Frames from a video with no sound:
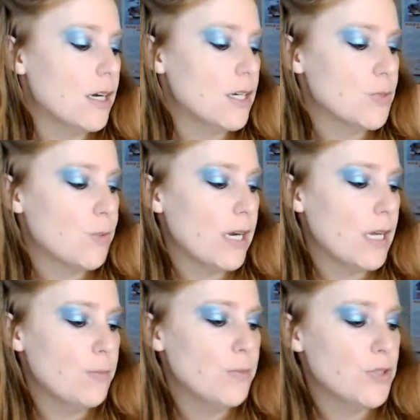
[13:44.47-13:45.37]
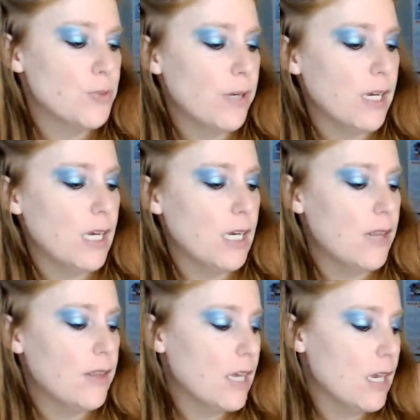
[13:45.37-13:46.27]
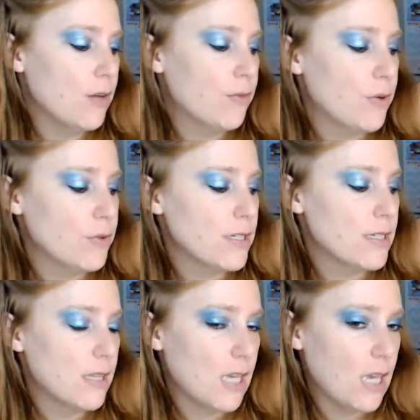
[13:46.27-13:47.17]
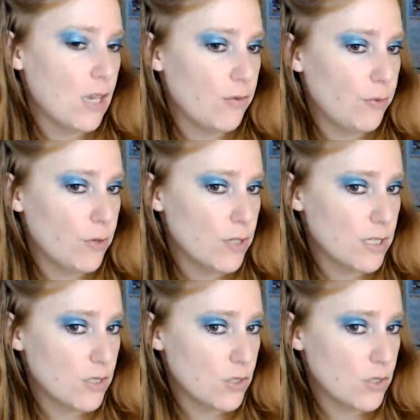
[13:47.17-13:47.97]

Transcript: is right in between the King of Roses and the King of Forces,